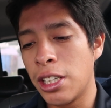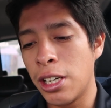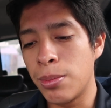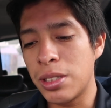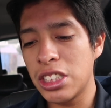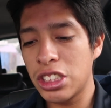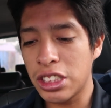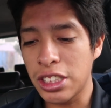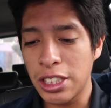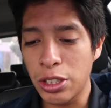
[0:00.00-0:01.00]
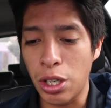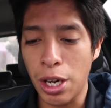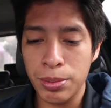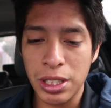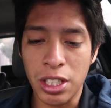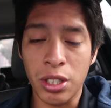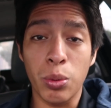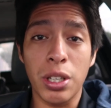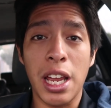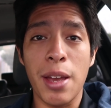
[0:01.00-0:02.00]
Um, this is just a little update
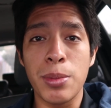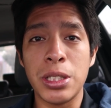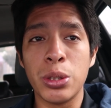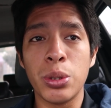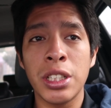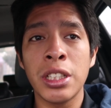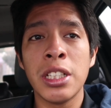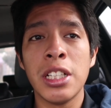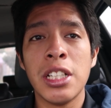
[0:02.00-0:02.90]
on what I have been doing.